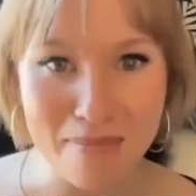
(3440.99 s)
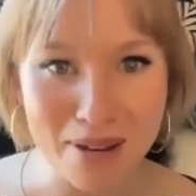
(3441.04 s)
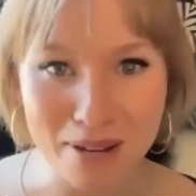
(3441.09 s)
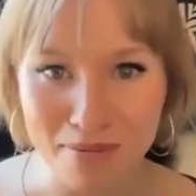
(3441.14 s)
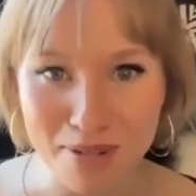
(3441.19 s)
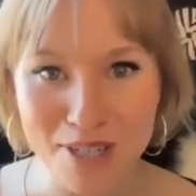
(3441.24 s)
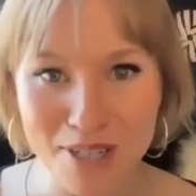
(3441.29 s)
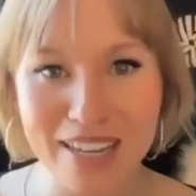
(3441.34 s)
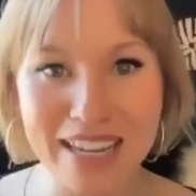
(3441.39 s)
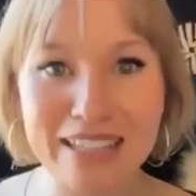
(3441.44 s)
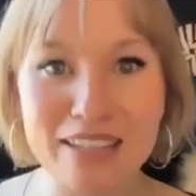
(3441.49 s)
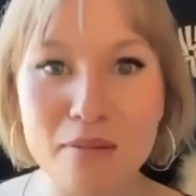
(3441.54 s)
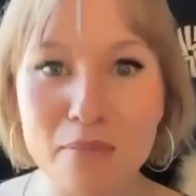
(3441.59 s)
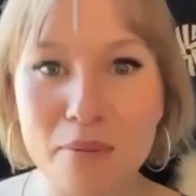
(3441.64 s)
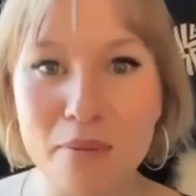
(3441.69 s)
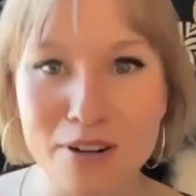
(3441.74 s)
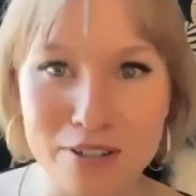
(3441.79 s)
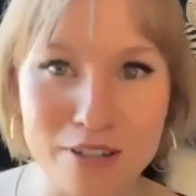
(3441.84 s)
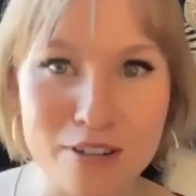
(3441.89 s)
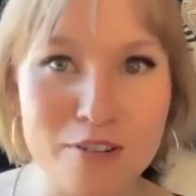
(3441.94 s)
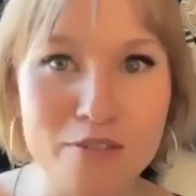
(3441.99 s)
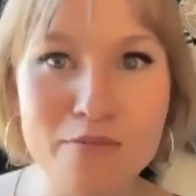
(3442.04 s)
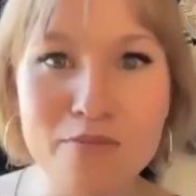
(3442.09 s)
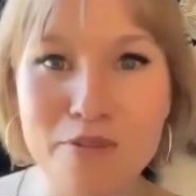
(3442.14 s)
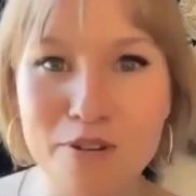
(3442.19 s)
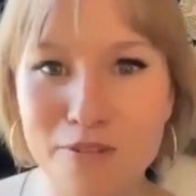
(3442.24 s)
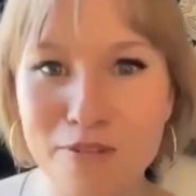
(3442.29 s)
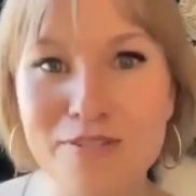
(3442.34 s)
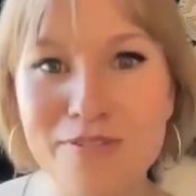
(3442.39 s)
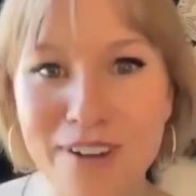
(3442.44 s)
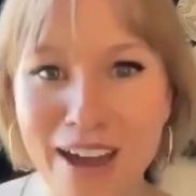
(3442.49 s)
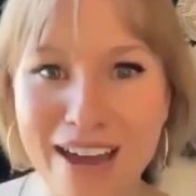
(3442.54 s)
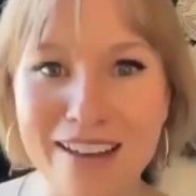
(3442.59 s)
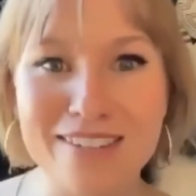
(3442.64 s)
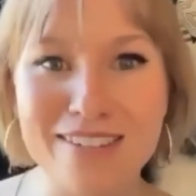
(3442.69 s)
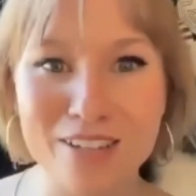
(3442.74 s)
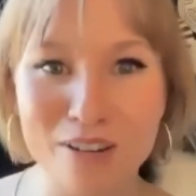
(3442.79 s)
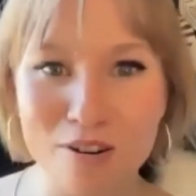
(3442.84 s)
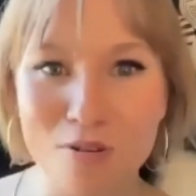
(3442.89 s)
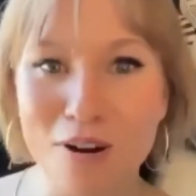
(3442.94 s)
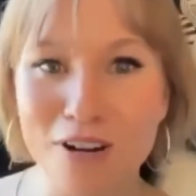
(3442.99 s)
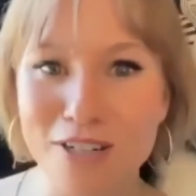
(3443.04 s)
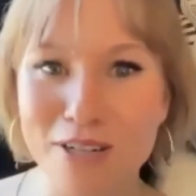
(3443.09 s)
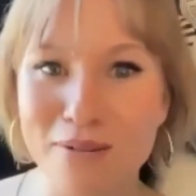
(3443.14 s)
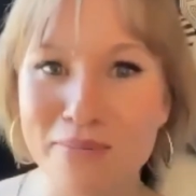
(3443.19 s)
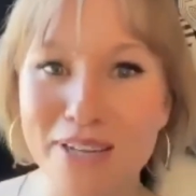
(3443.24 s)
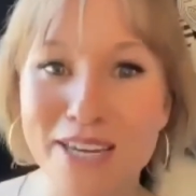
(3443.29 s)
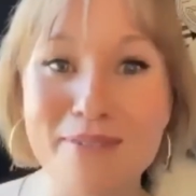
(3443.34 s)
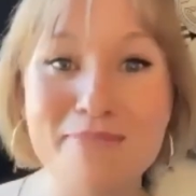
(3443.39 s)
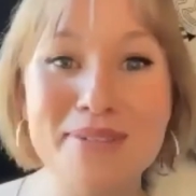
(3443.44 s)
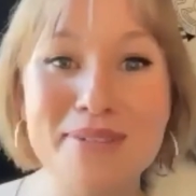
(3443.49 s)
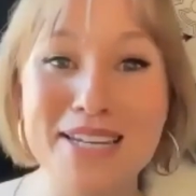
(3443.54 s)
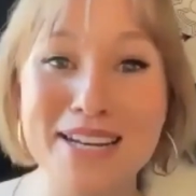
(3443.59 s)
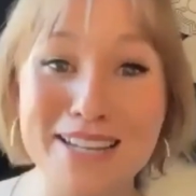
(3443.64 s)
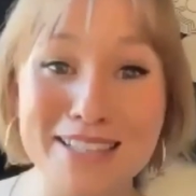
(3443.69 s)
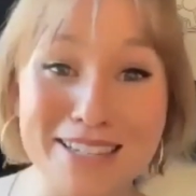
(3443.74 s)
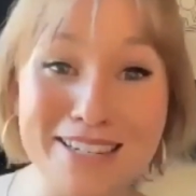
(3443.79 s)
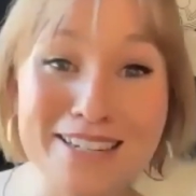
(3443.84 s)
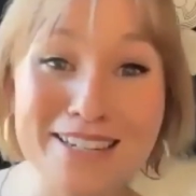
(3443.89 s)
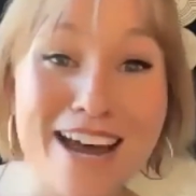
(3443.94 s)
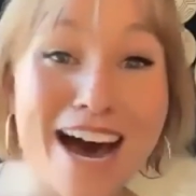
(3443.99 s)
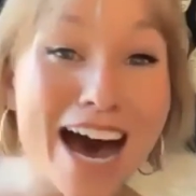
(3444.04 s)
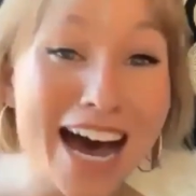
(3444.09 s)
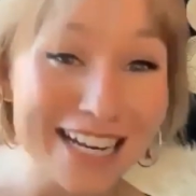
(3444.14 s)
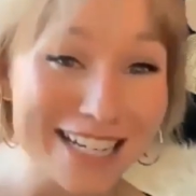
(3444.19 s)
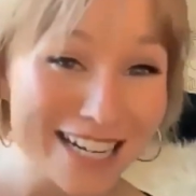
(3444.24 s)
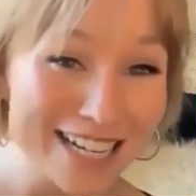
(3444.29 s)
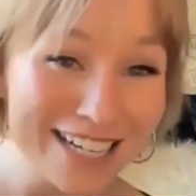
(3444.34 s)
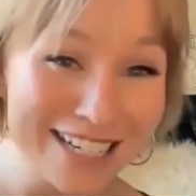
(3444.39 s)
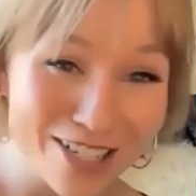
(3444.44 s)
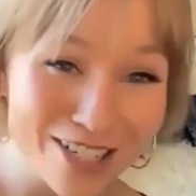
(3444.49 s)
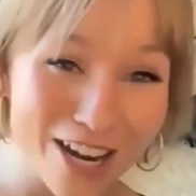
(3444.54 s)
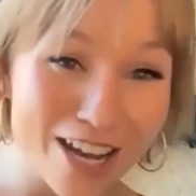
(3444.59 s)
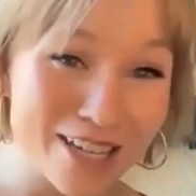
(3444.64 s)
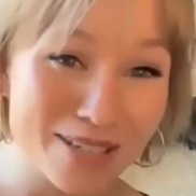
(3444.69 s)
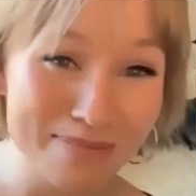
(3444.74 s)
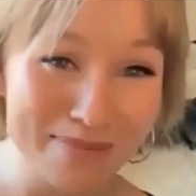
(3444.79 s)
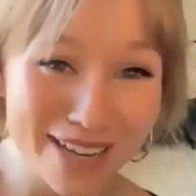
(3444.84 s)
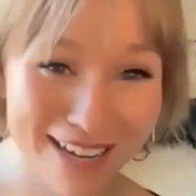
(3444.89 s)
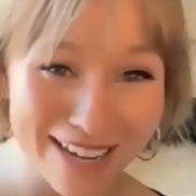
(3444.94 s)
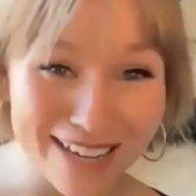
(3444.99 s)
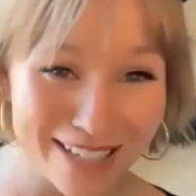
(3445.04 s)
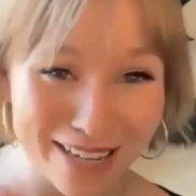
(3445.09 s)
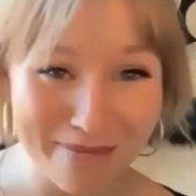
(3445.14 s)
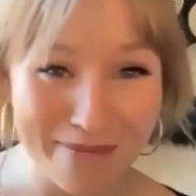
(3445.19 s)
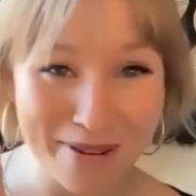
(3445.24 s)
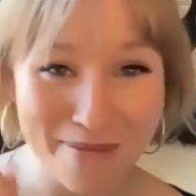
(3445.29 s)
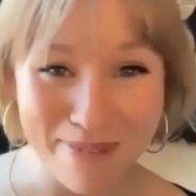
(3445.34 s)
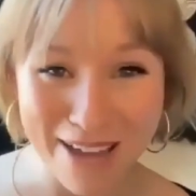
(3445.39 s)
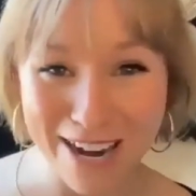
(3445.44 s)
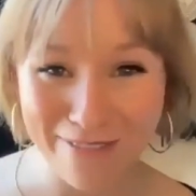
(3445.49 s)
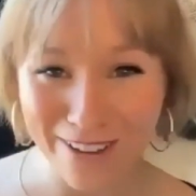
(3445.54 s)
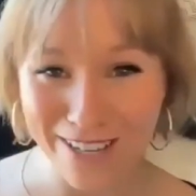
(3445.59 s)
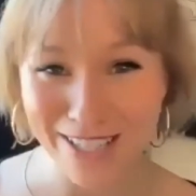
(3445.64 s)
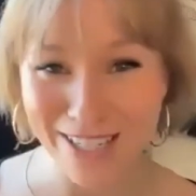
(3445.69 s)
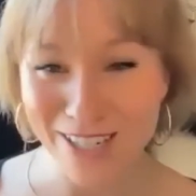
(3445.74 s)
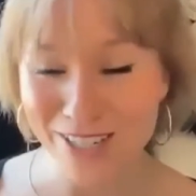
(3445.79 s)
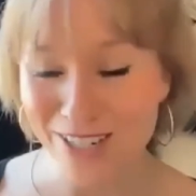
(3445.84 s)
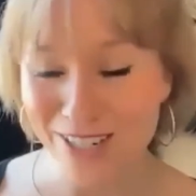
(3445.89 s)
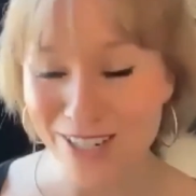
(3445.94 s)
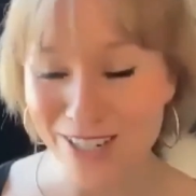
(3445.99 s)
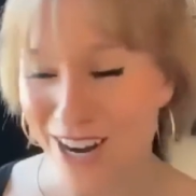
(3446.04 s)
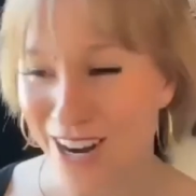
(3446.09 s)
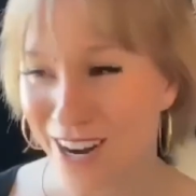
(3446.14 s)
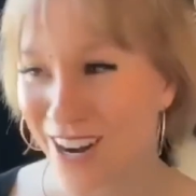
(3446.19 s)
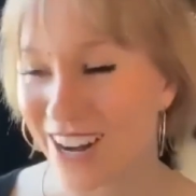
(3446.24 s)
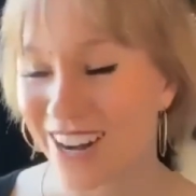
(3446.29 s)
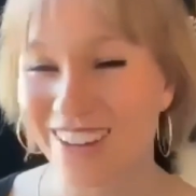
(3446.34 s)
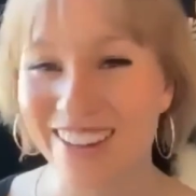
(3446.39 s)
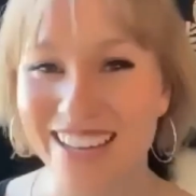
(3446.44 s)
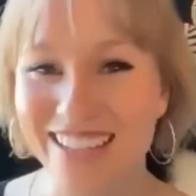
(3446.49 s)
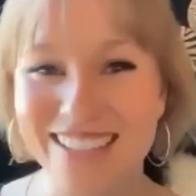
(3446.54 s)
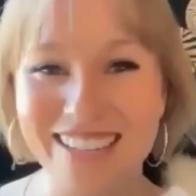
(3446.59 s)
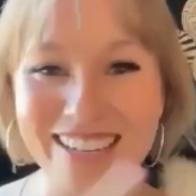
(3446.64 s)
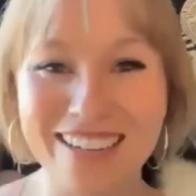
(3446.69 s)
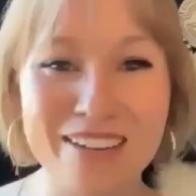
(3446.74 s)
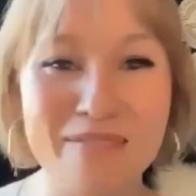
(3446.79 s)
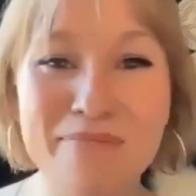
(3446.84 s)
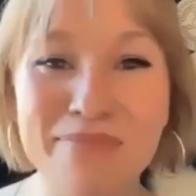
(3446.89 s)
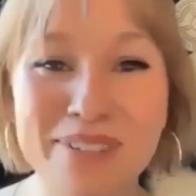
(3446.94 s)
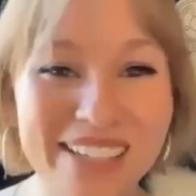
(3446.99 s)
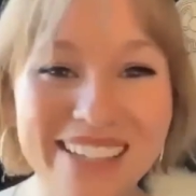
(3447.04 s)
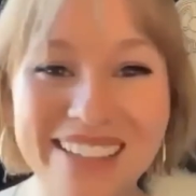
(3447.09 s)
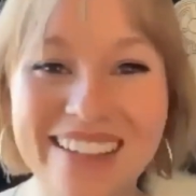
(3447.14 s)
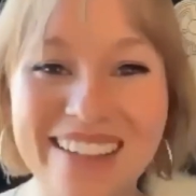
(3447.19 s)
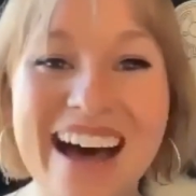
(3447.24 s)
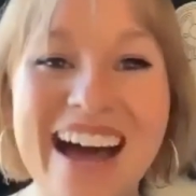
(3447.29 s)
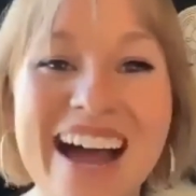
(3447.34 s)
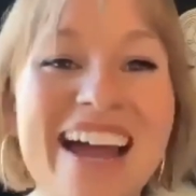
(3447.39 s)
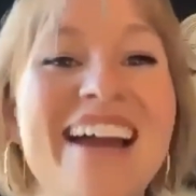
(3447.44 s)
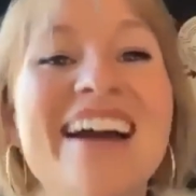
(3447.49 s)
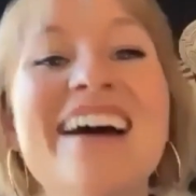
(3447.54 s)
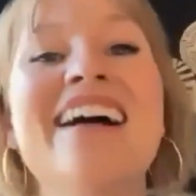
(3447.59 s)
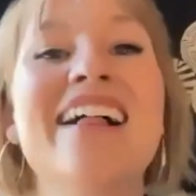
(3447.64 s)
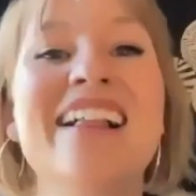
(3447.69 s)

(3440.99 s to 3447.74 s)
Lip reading: I'm just like the person who moves fast in quantum leaps. And it's not just because I'm a manifesting generator. That's a complete lie.